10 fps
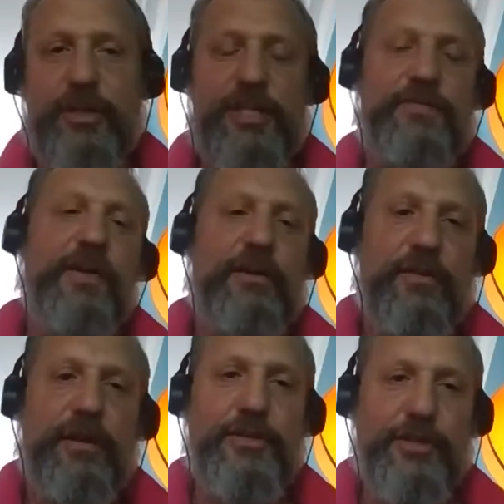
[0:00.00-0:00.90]
is very,
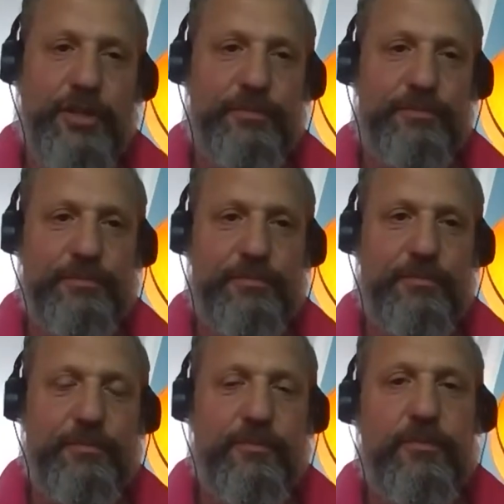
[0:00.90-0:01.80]
very new.
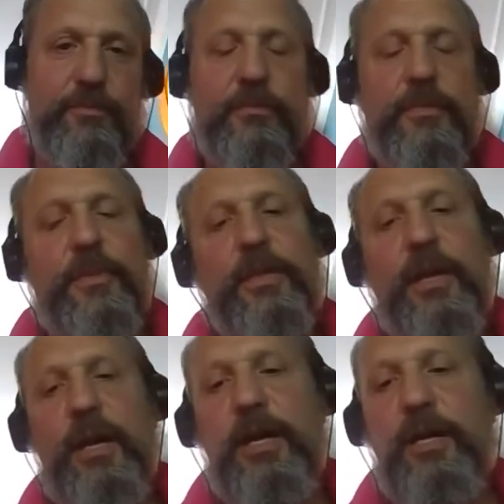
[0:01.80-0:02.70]

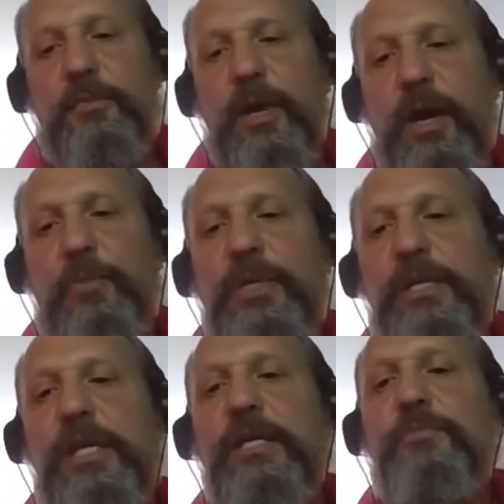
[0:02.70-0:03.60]
And we
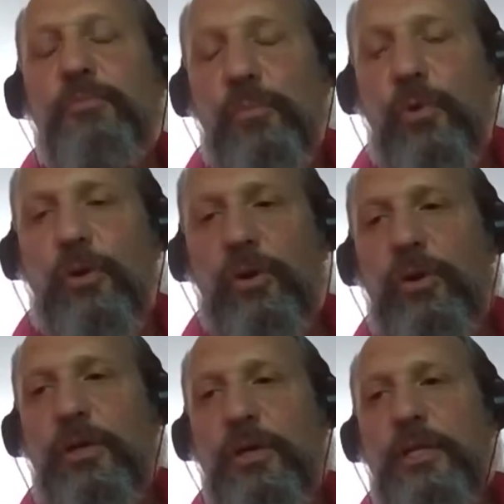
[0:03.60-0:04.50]
need
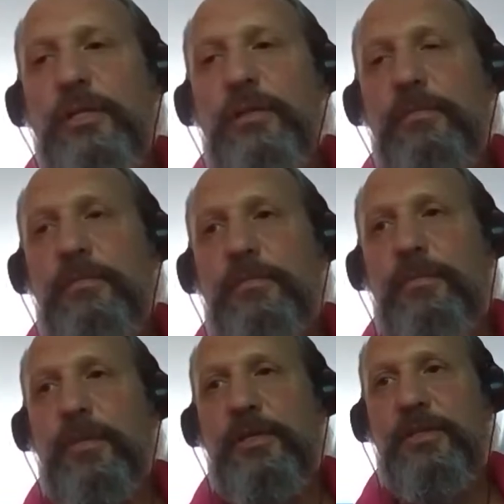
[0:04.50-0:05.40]
more
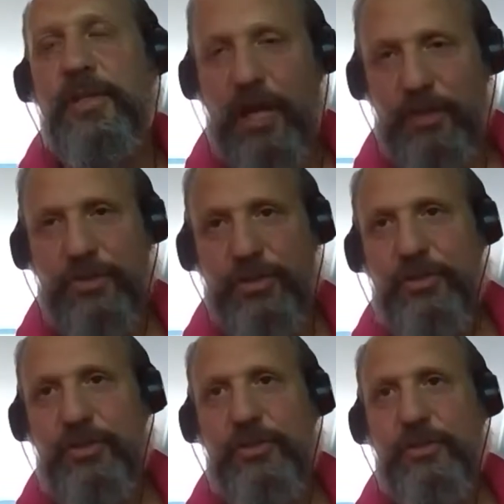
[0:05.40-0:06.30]

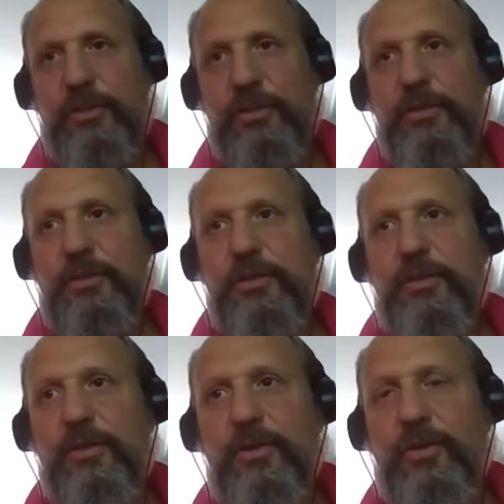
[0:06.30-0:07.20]
dancers
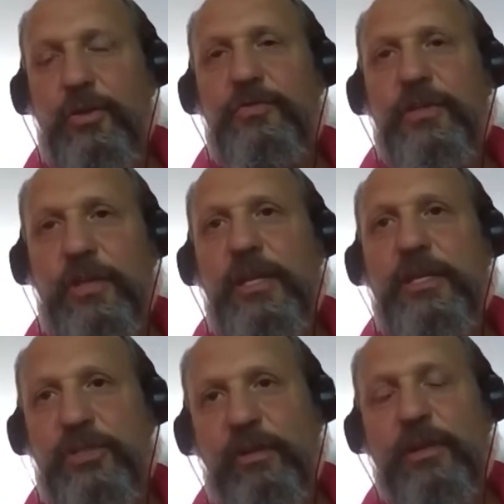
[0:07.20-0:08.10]
who've done then
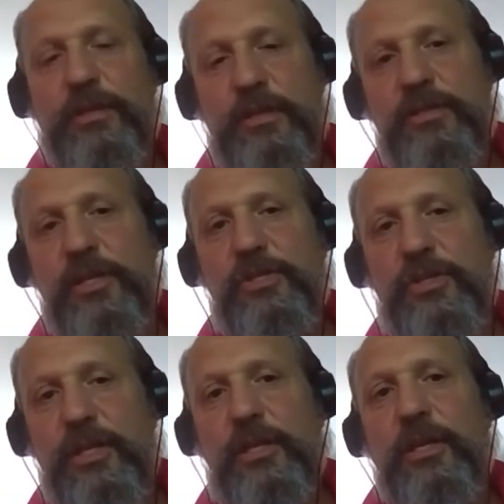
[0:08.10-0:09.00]
strength and
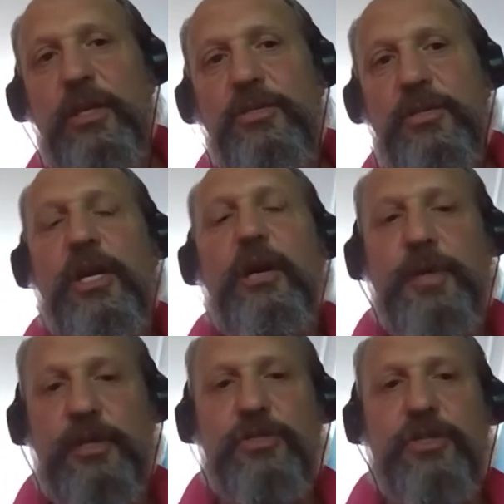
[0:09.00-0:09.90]
conditioning to come
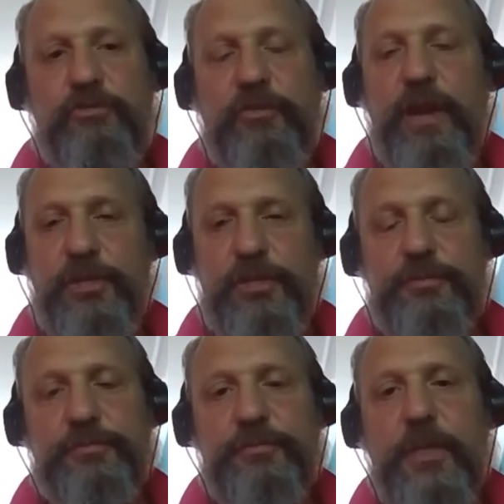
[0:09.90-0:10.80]
into the profession.
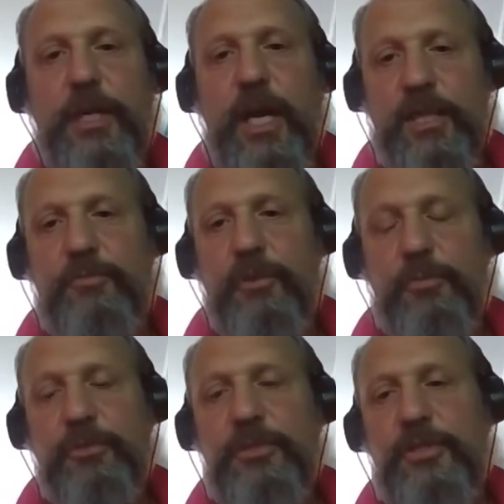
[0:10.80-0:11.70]
At the
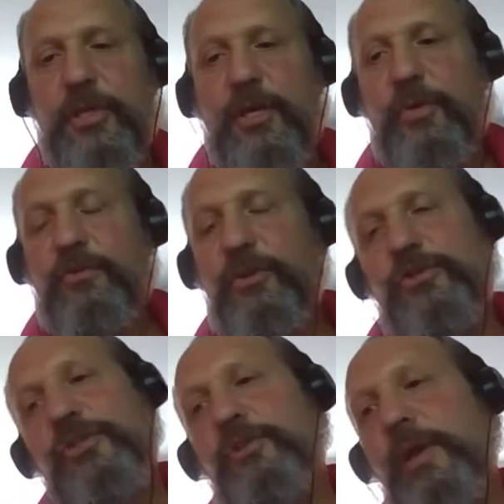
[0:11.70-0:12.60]
moment, we've got
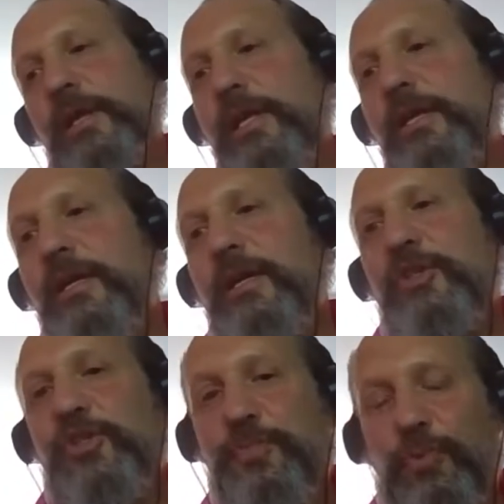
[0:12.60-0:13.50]
too many
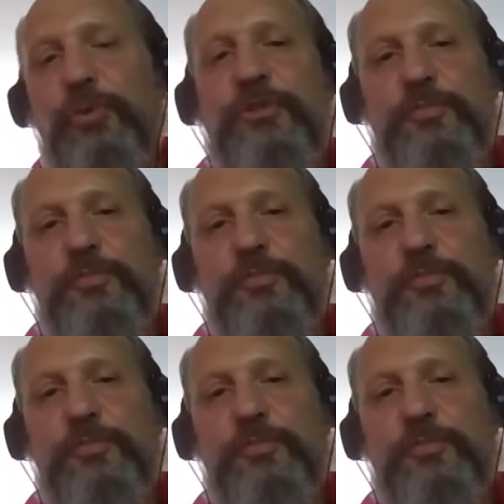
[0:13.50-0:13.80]
sports